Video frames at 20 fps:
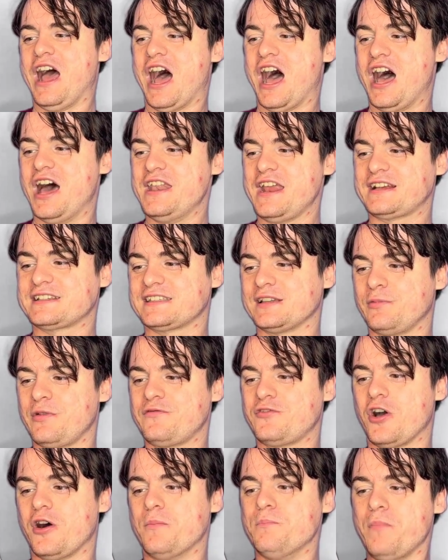Next up,
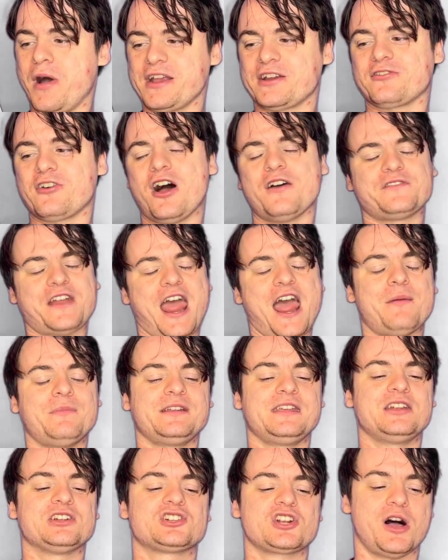we've got Minecraft. How
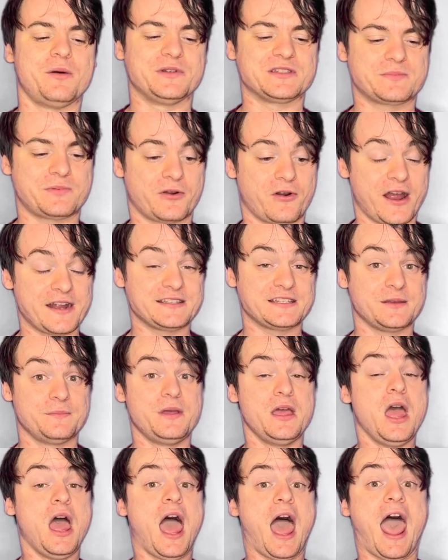many enchantments per item?
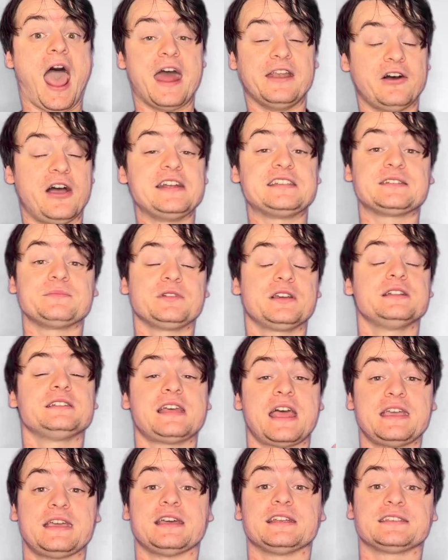An item can
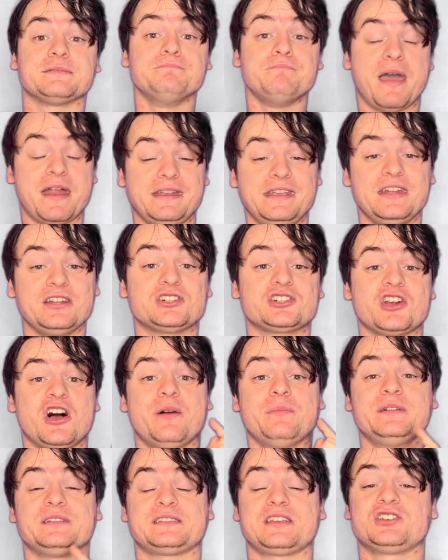take as many
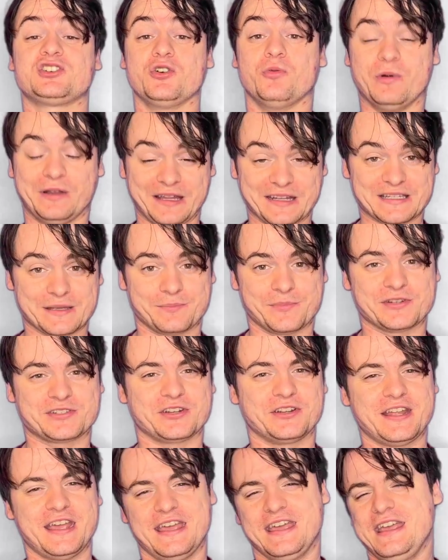enchantments as you're willing to put
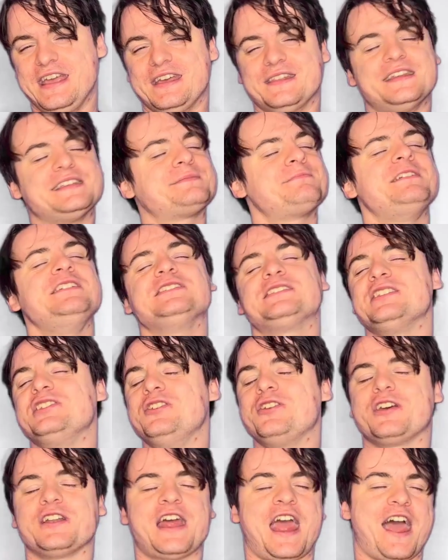on it. This means that
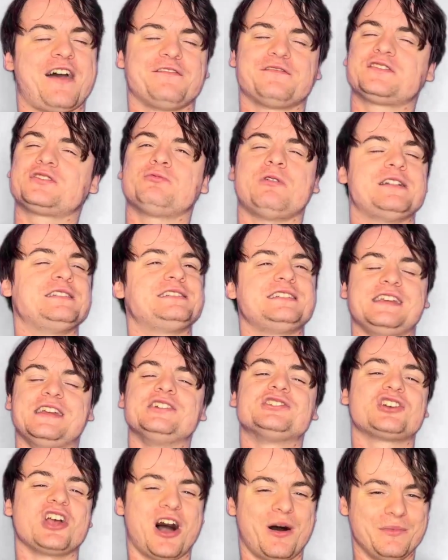you can have 20
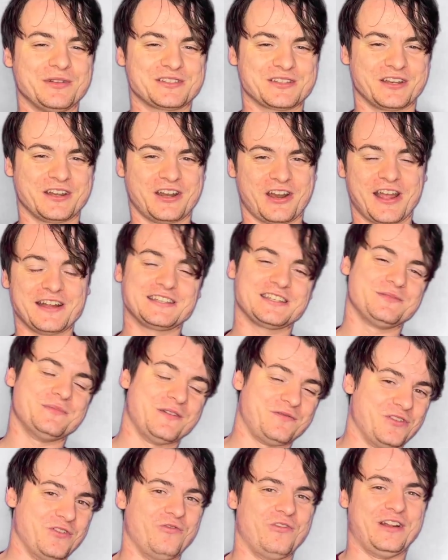enchantments on an item
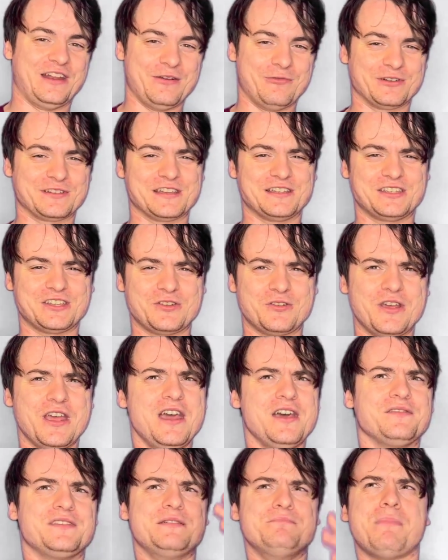if you really wanted to.
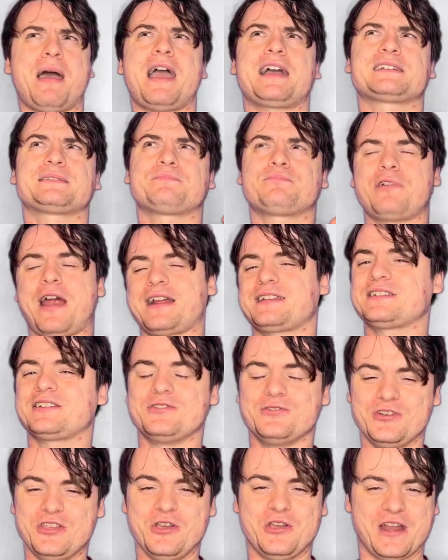The max
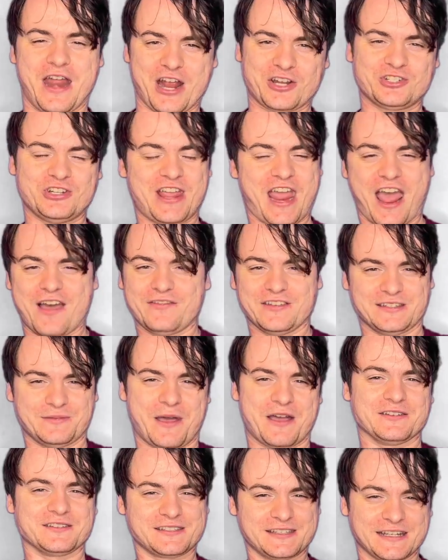practical you can actually have is
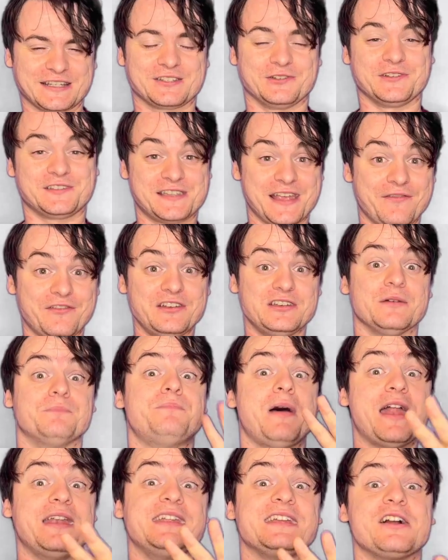about 6 or 7,
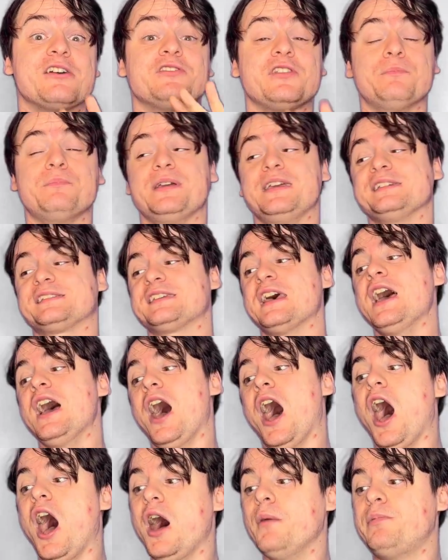depending on the piece,
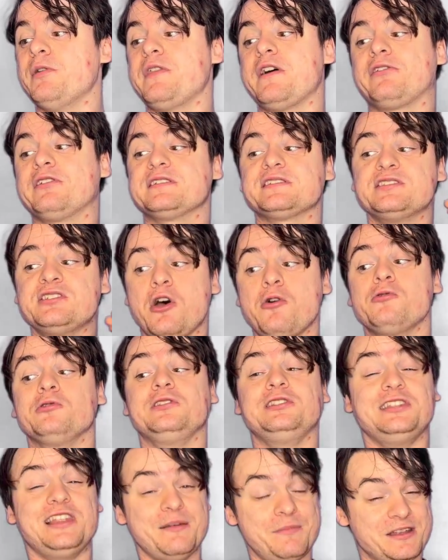but there is no
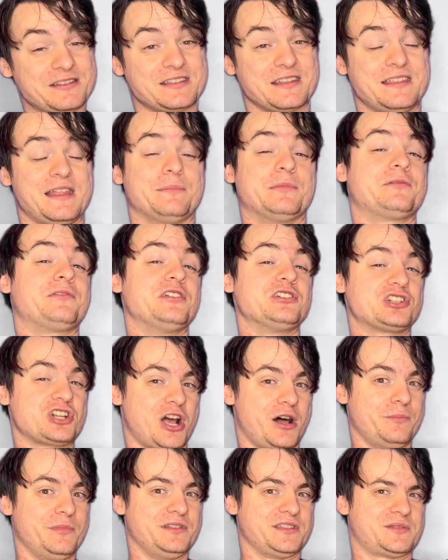limit to the number of
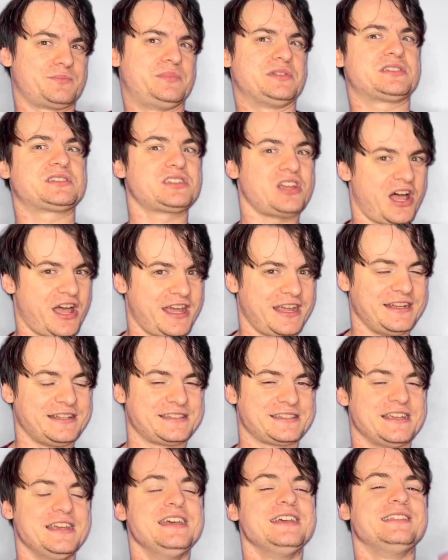enchantments
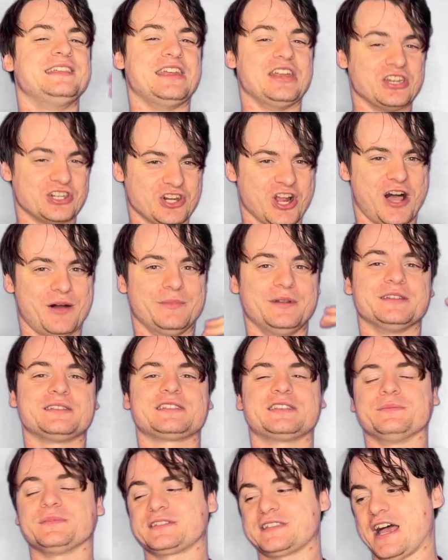besides the enchantments
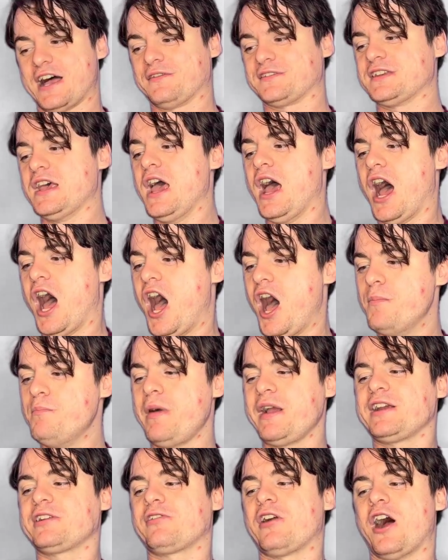themselves.
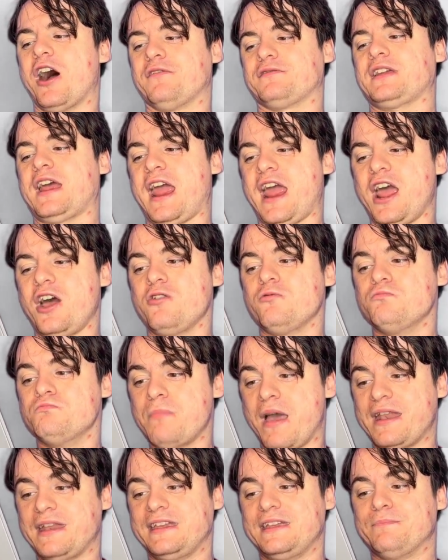Minecraft, how
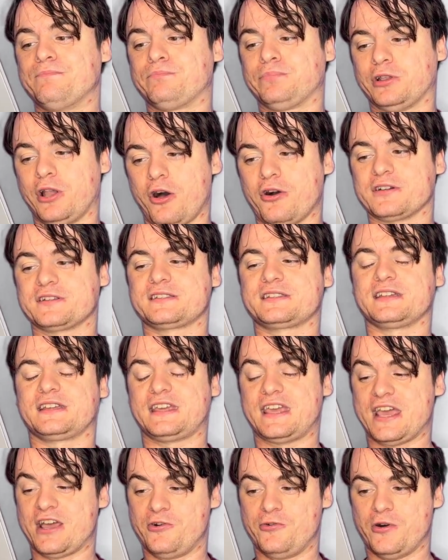many blocks to
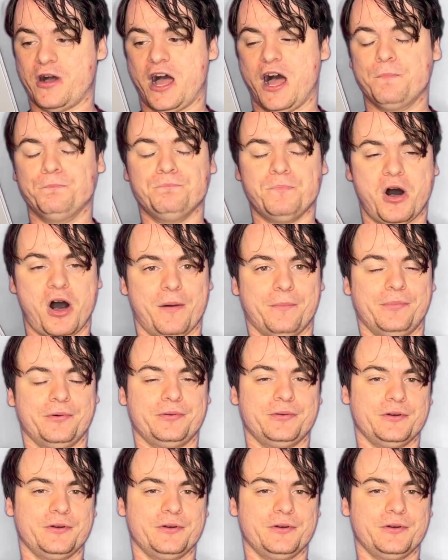kill a mob?